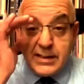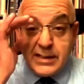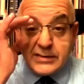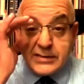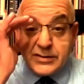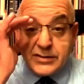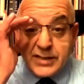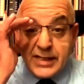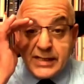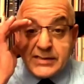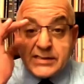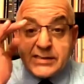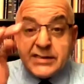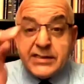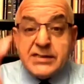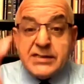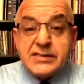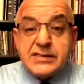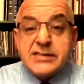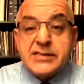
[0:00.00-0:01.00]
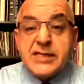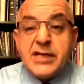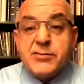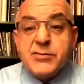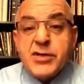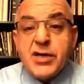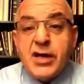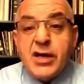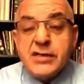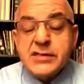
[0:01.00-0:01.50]
As you can see,
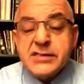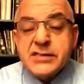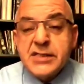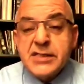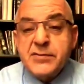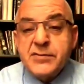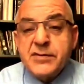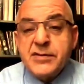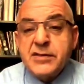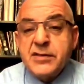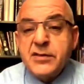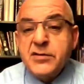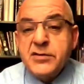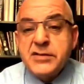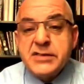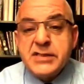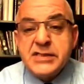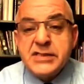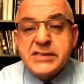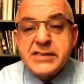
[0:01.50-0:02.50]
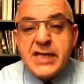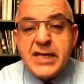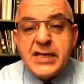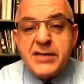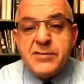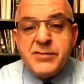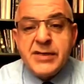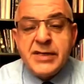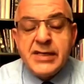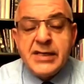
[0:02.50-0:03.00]
same concept, look the
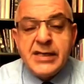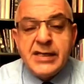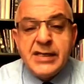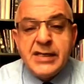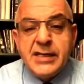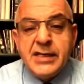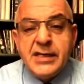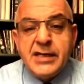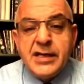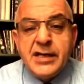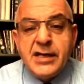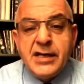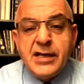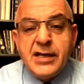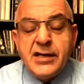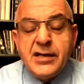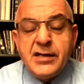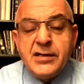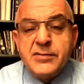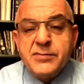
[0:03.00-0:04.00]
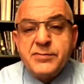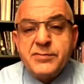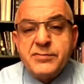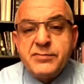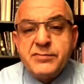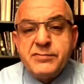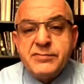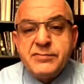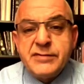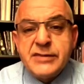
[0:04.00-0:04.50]
same,
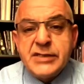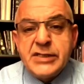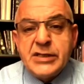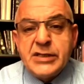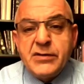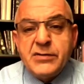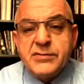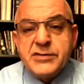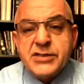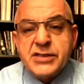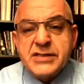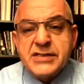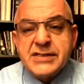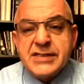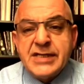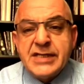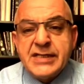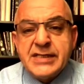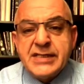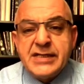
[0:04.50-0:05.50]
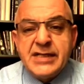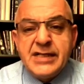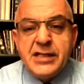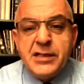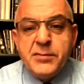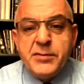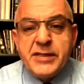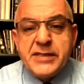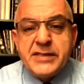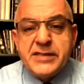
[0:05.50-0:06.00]
just a
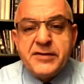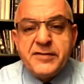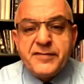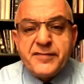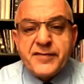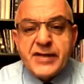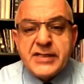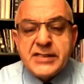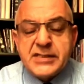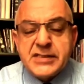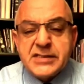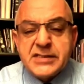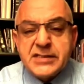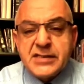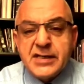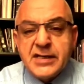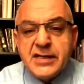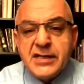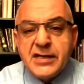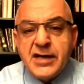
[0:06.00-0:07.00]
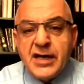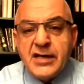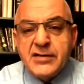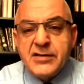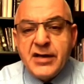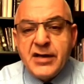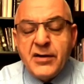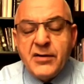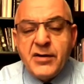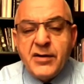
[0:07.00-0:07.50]
little bit difference.
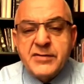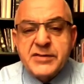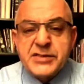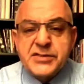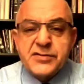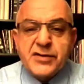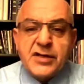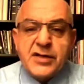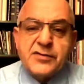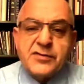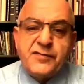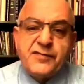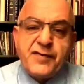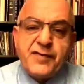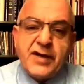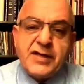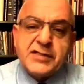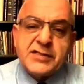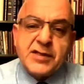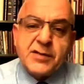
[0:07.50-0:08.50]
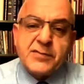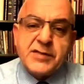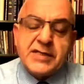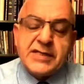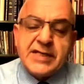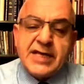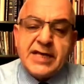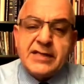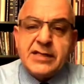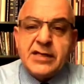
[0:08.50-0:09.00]
I was trying to find
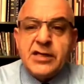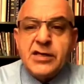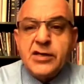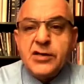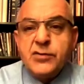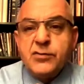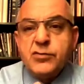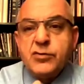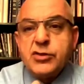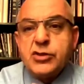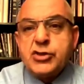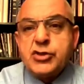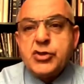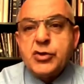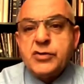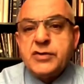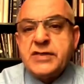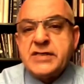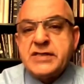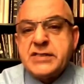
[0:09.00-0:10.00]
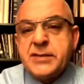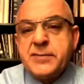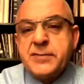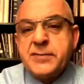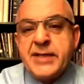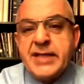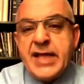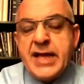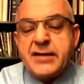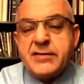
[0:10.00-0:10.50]
something that would show the
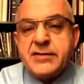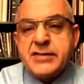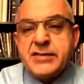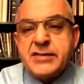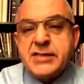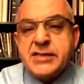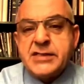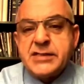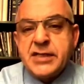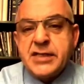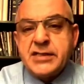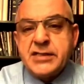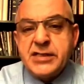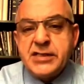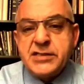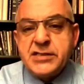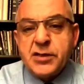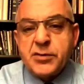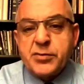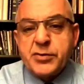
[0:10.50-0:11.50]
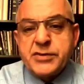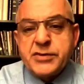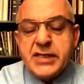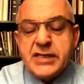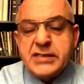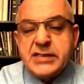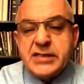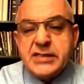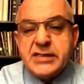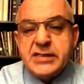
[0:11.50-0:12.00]
similarities, like these are
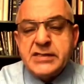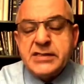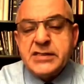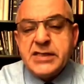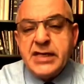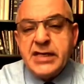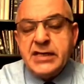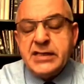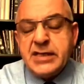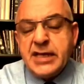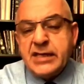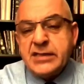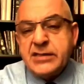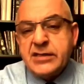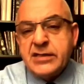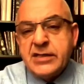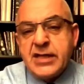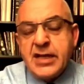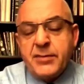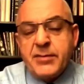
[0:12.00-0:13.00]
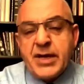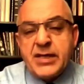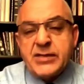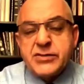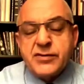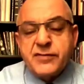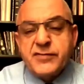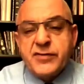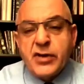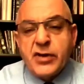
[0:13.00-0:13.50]
protecting this gate and the
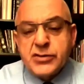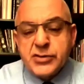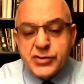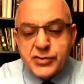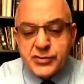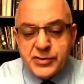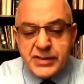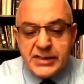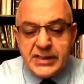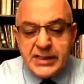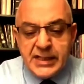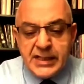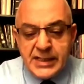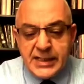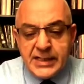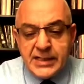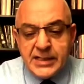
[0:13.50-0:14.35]
Lamas of the Ashuri.